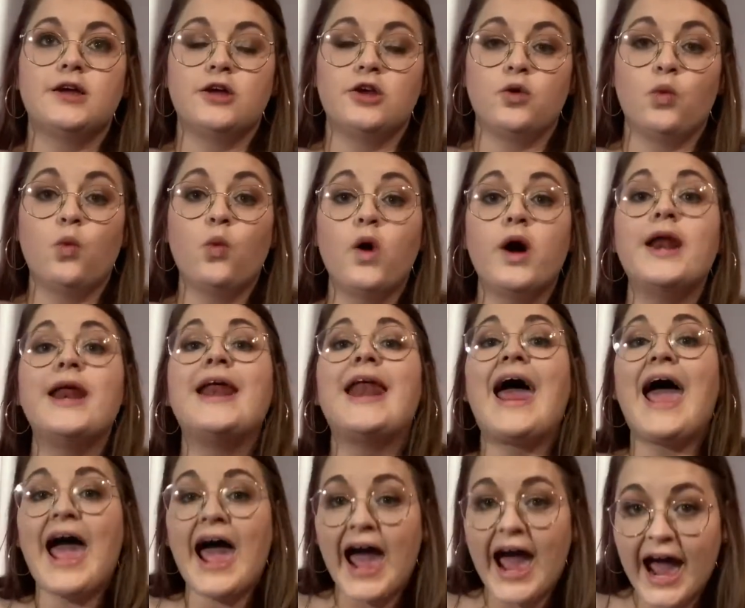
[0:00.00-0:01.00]
what it
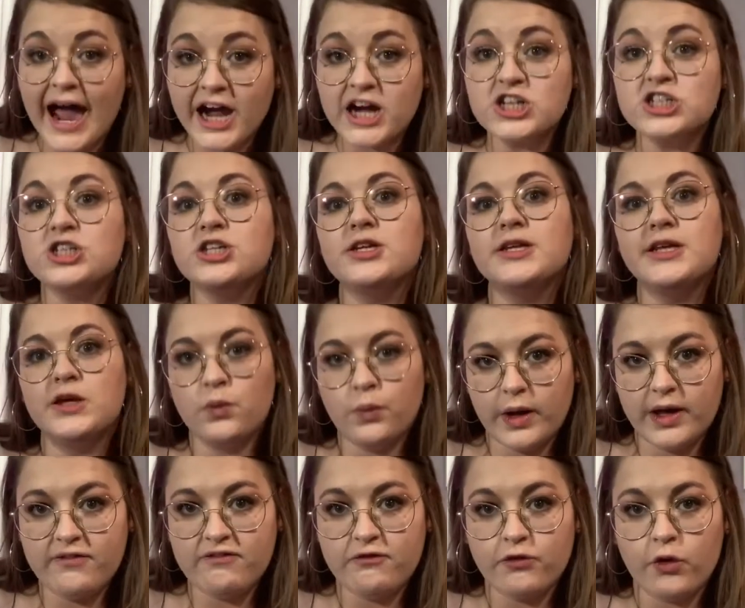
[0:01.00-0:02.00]
actually
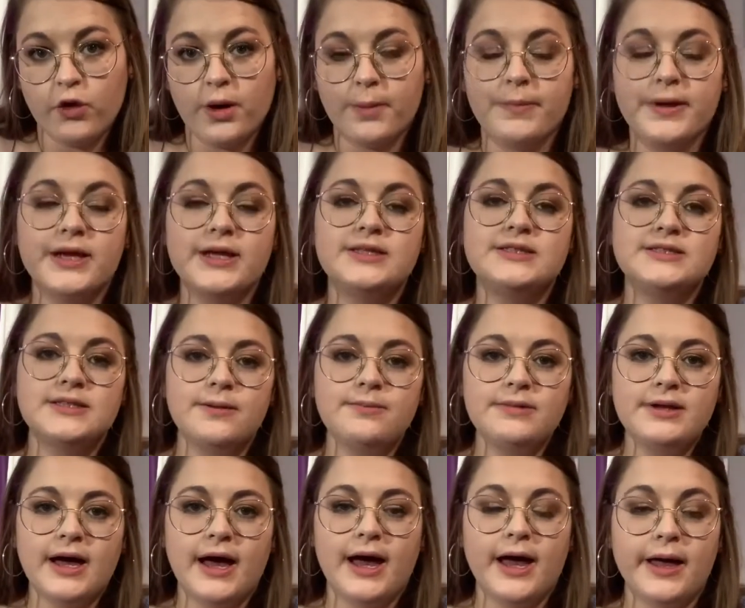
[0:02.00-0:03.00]
went for, because
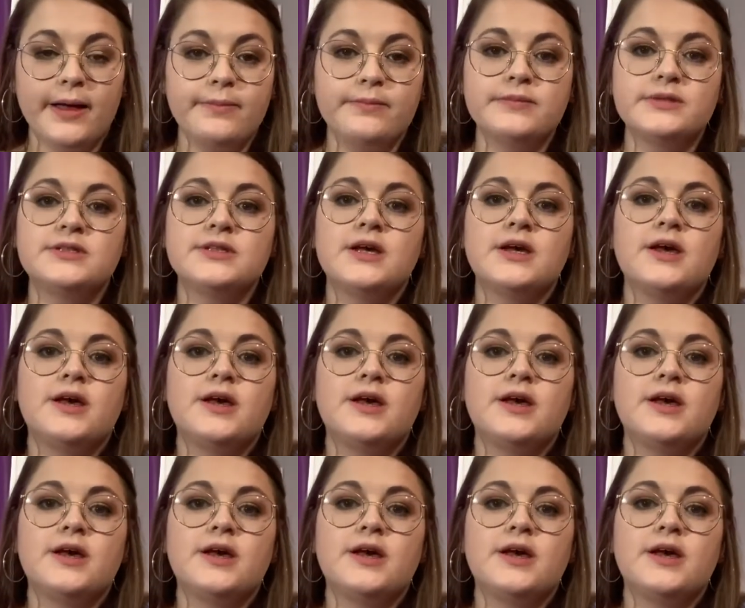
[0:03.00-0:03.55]
sometimes